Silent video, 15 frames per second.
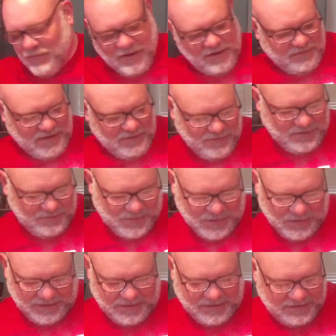what if they would have
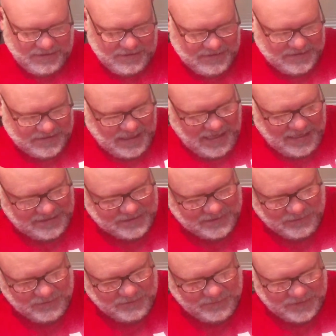put the tights
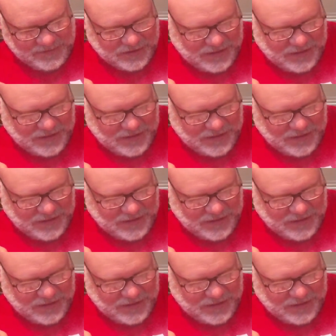on with